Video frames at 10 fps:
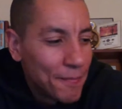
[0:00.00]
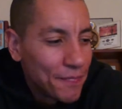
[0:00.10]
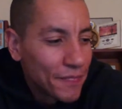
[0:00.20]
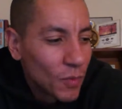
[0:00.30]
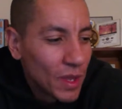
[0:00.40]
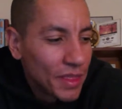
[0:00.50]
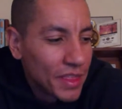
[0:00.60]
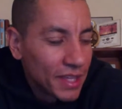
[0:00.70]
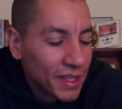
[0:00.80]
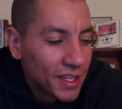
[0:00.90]
One
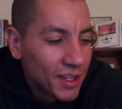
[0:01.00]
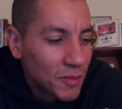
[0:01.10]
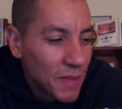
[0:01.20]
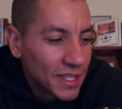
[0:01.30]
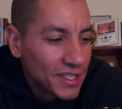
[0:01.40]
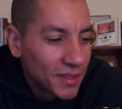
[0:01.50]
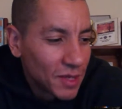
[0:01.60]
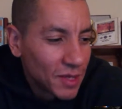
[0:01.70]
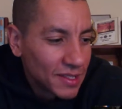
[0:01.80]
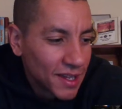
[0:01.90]
thing that you'd mentioned
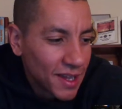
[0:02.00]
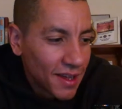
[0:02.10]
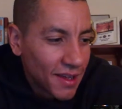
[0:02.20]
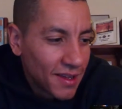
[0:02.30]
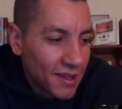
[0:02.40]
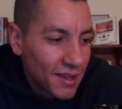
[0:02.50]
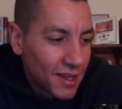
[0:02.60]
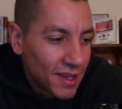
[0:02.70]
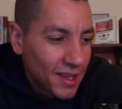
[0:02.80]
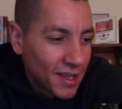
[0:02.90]
was
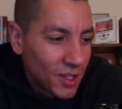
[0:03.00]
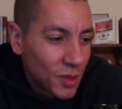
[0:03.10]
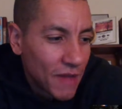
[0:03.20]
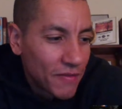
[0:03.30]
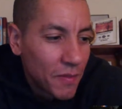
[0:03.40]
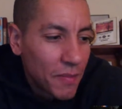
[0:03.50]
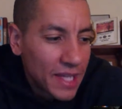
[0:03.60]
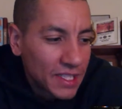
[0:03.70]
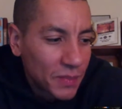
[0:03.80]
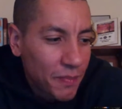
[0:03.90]
you have the
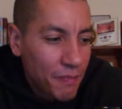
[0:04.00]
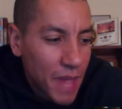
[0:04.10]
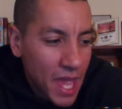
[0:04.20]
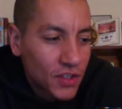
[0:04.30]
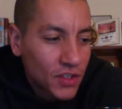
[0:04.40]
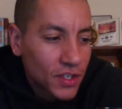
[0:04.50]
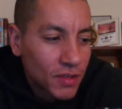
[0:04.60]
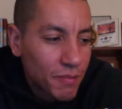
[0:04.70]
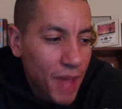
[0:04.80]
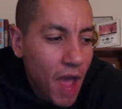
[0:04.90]
best
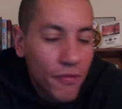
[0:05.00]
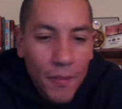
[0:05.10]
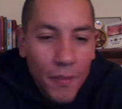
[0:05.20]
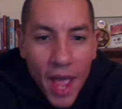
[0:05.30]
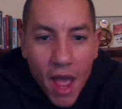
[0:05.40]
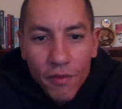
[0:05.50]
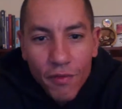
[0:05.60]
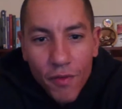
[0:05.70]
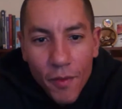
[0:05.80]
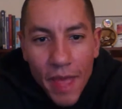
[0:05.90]
bench pound for
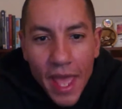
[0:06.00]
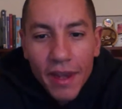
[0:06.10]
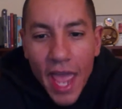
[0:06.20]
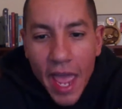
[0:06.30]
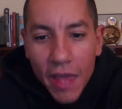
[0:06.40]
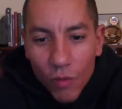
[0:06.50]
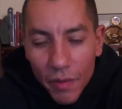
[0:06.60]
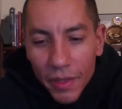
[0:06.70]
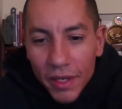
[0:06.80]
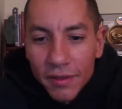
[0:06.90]
pound for men and
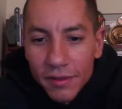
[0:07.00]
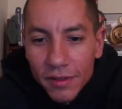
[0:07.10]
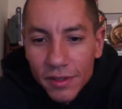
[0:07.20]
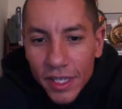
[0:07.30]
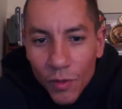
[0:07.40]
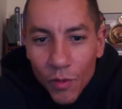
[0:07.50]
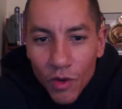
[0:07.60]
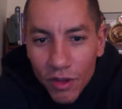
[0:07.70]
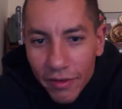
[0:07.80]
women in the world.